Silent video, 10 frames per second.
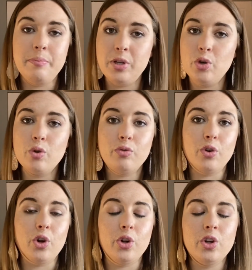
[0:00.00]

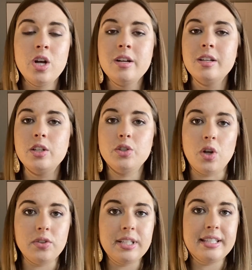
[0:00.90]
beautiful
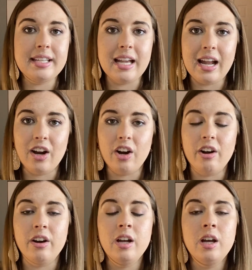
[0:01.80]
salty sea
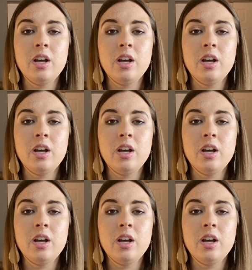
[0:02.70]
air,